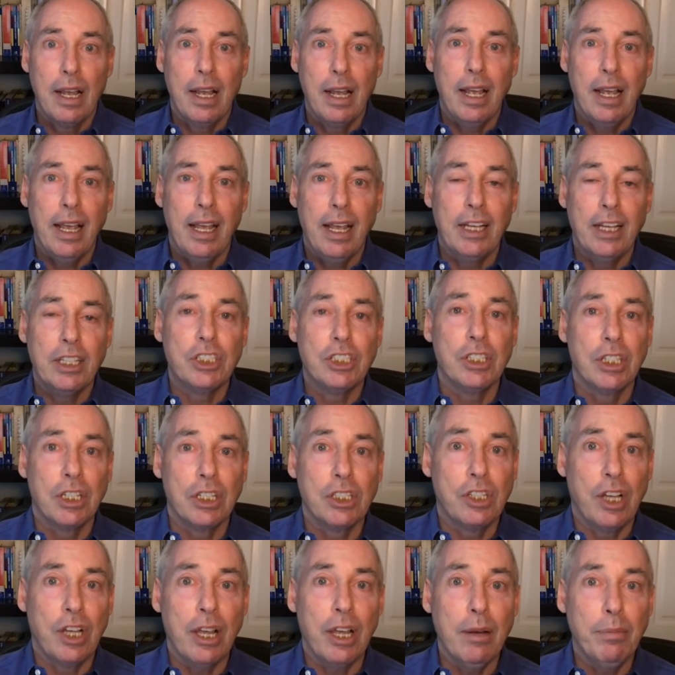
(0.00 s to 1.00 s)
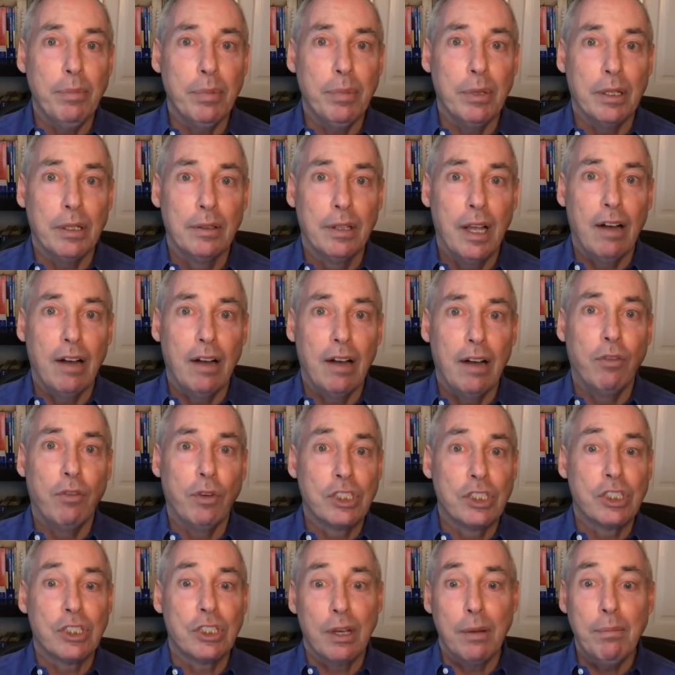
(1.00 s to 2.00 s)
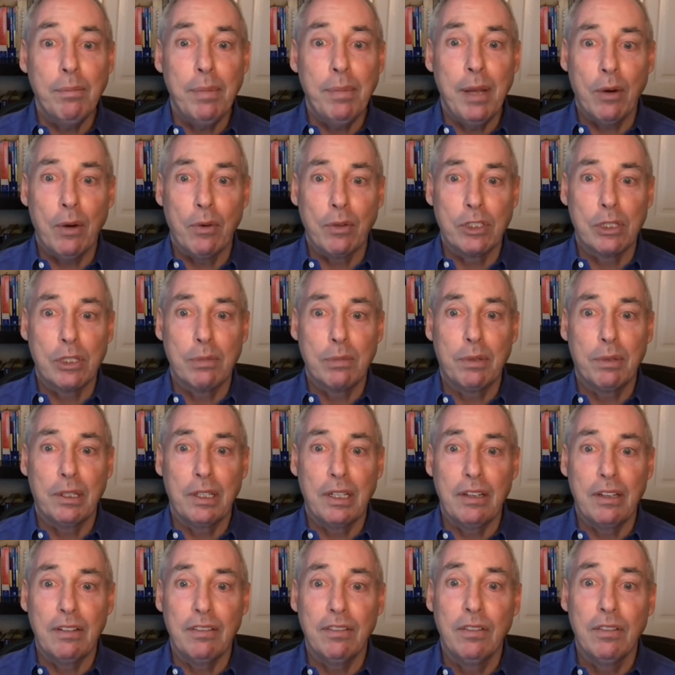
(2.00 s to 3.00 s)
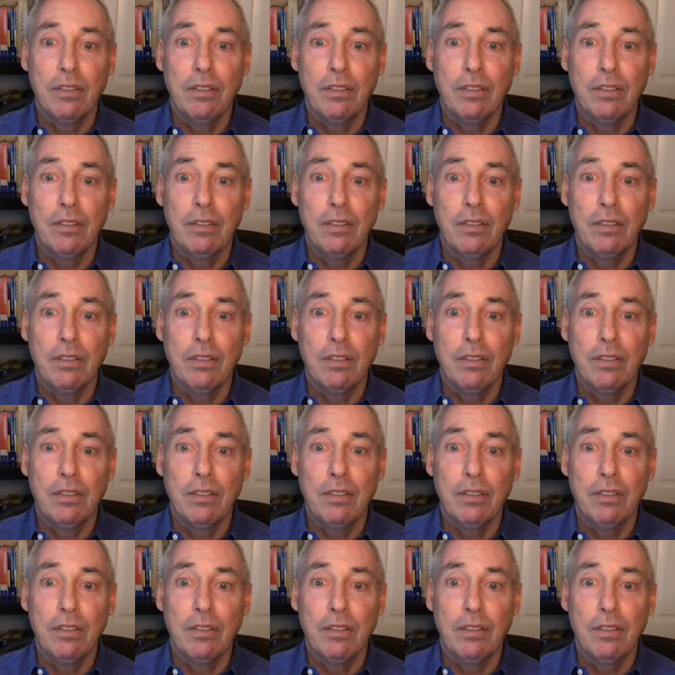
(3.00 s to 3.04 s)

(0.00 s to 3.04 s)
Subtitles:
as an example of what some parents believed